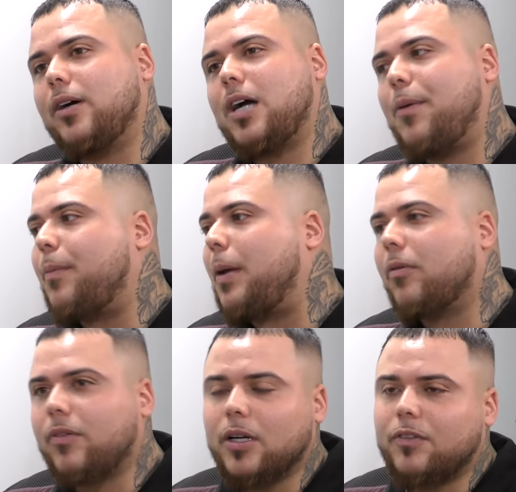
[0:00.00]
A couple of people
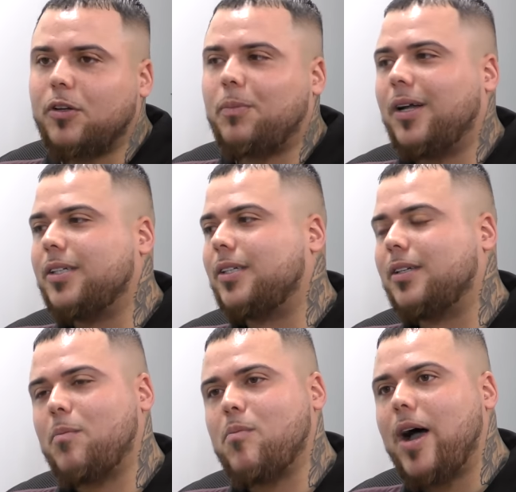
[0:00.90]
throwing a few punches is
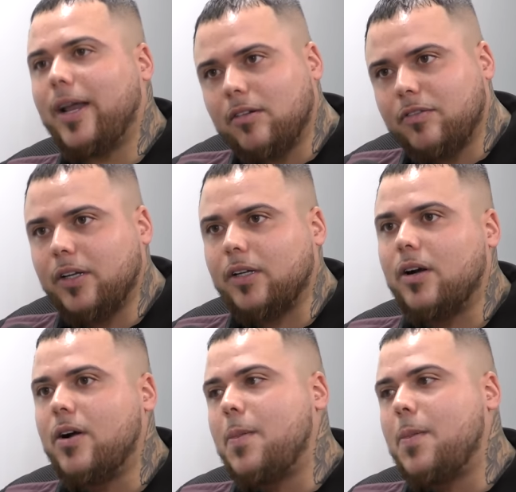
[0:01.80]
a minor thing.